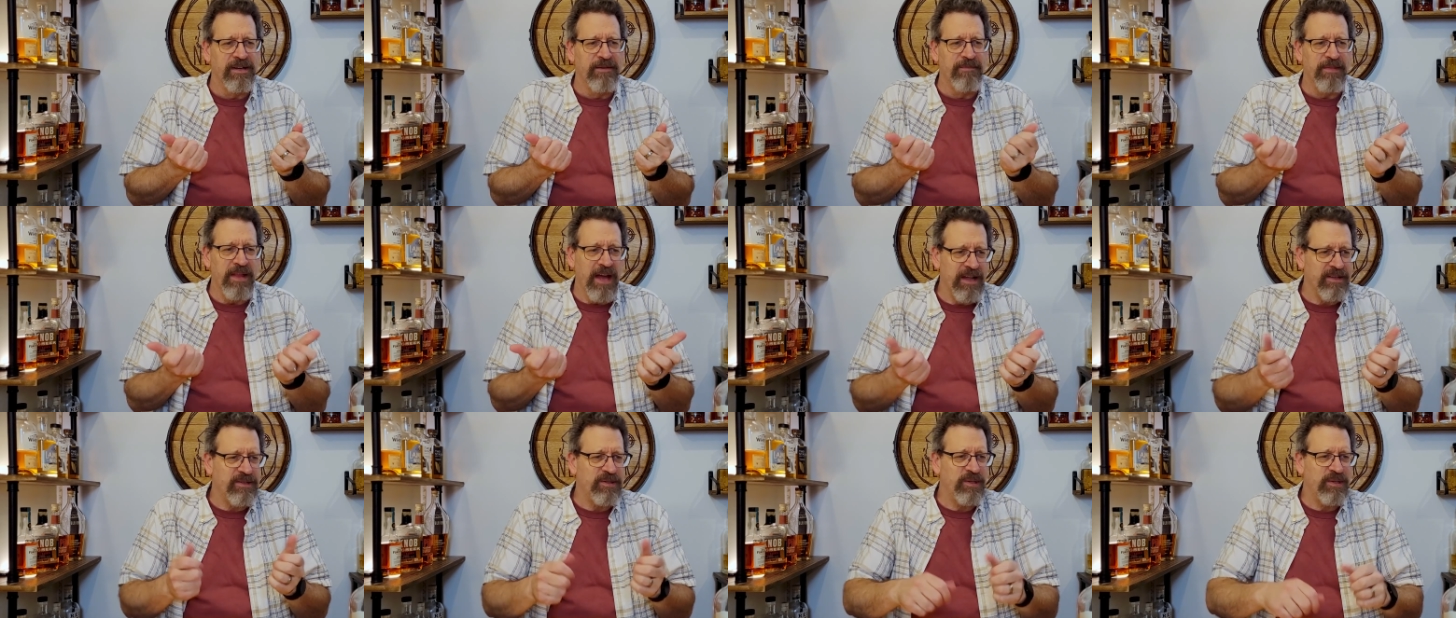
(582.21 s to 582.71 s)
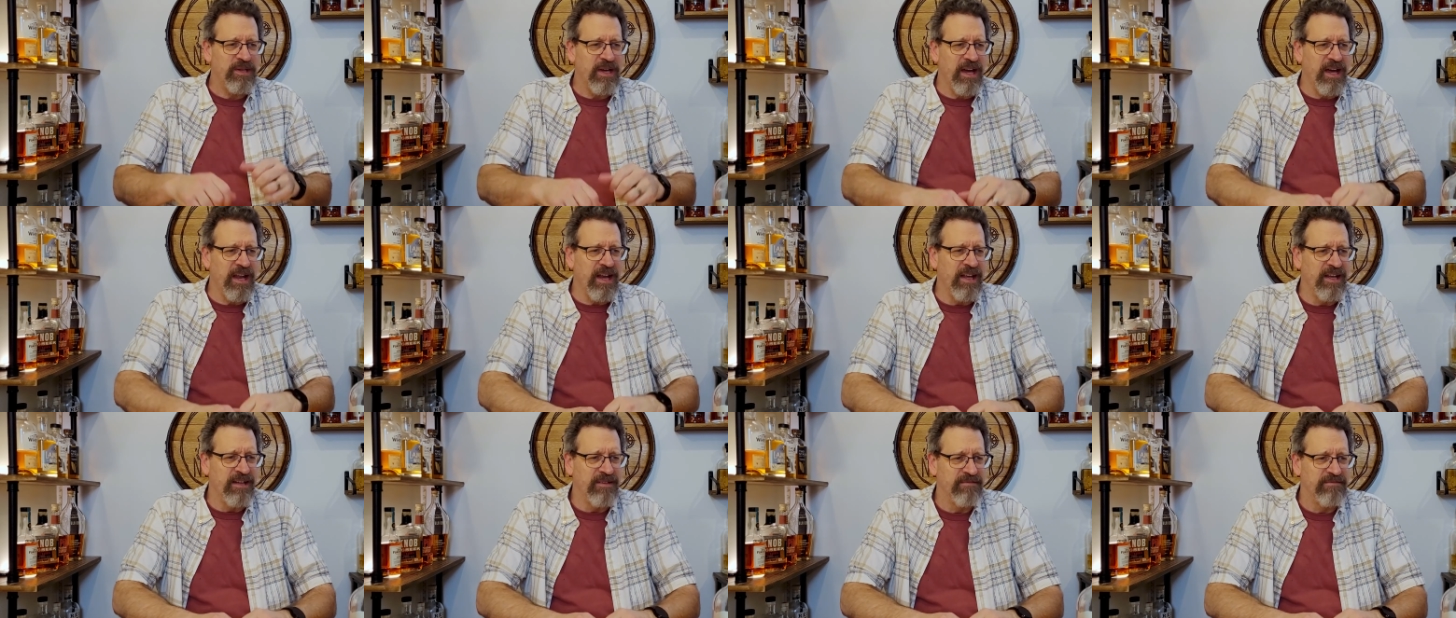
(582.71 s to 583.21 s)
That
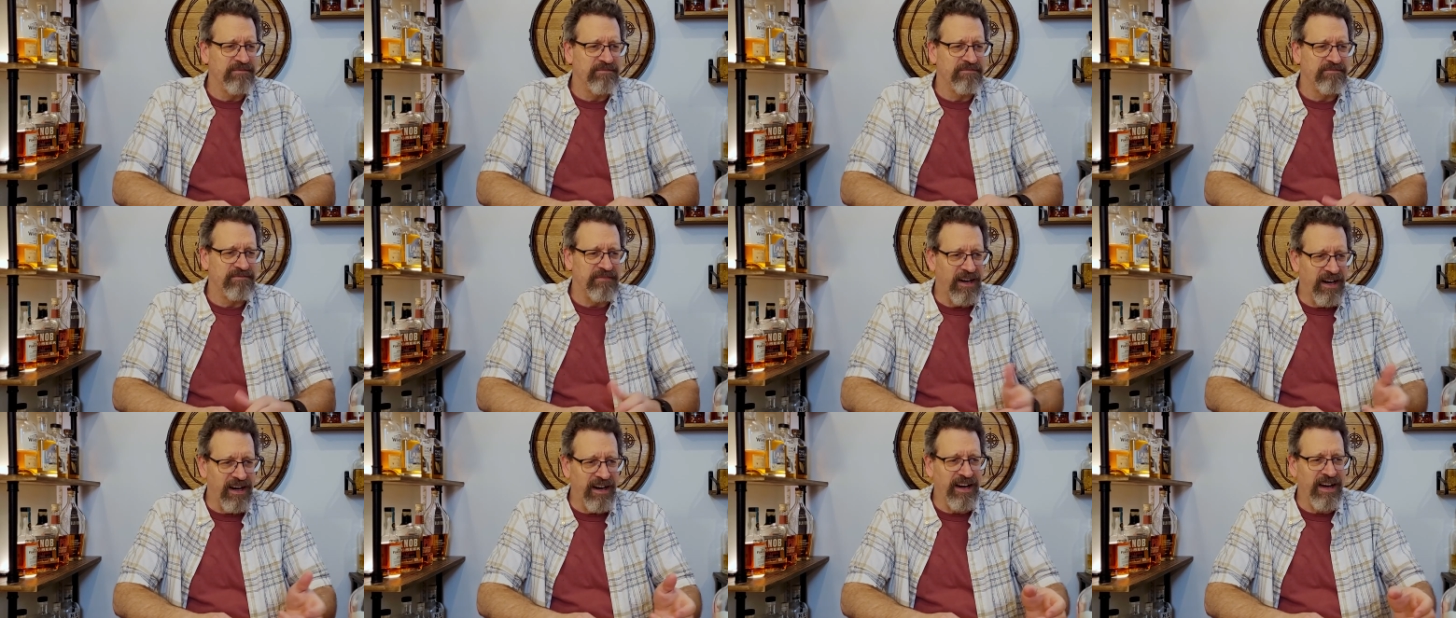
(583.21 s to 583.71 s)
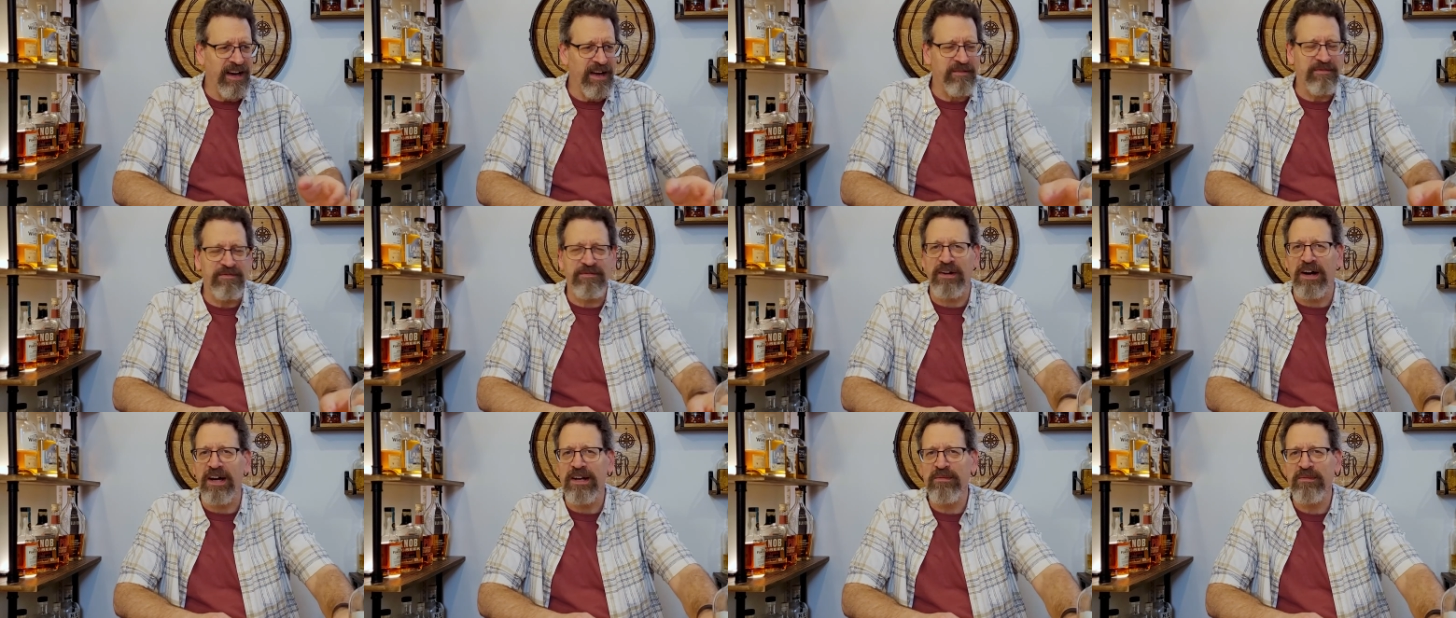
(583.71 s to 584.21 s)
said, I had
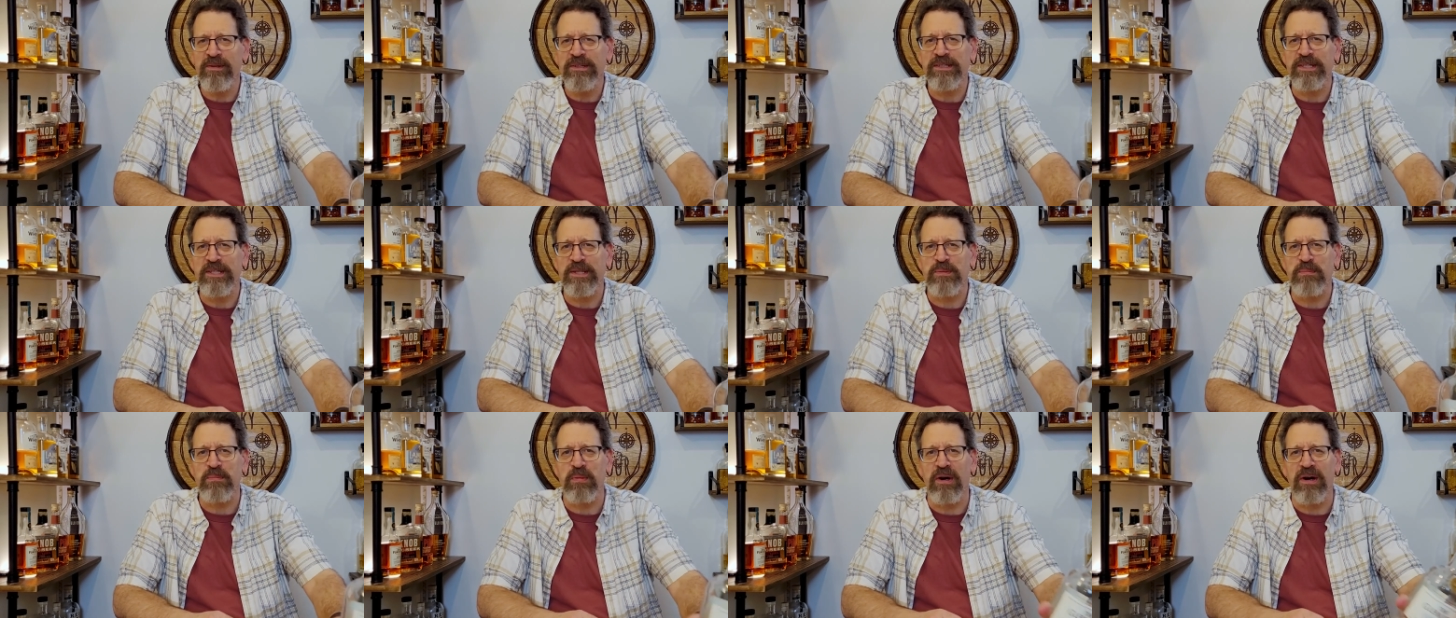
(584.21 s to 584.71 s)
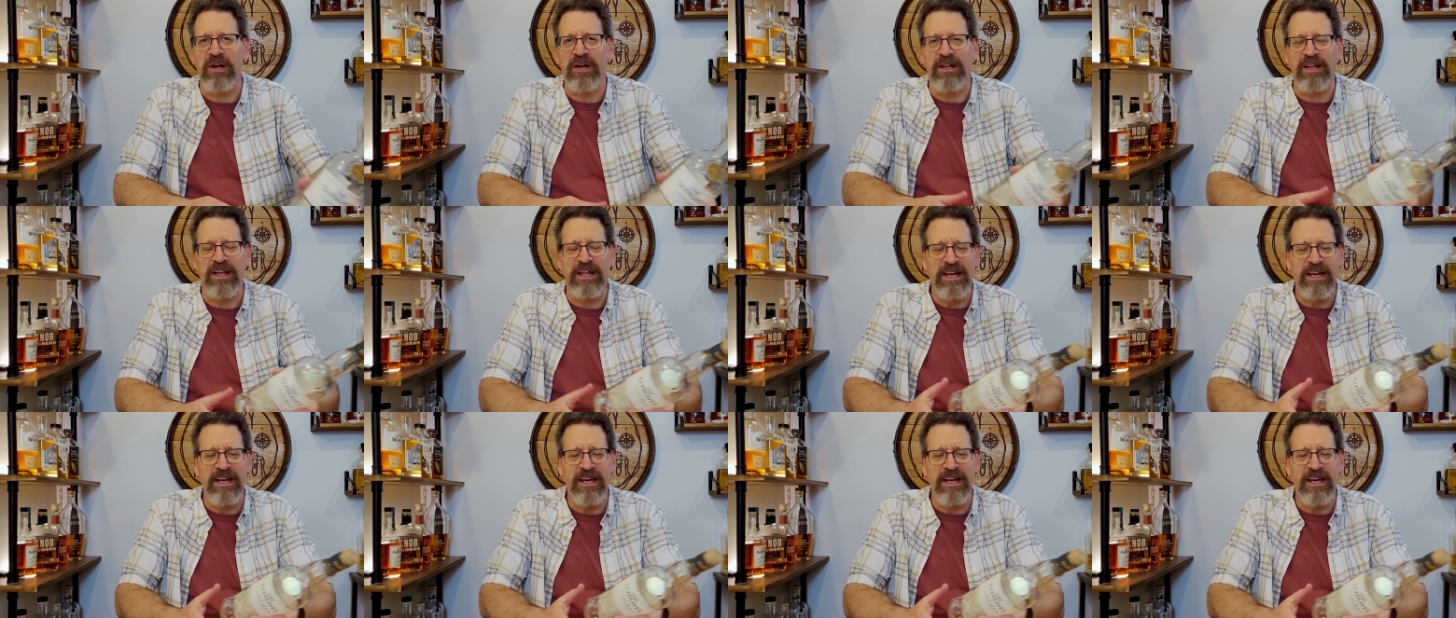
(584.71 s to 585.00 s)
fun with this bottle.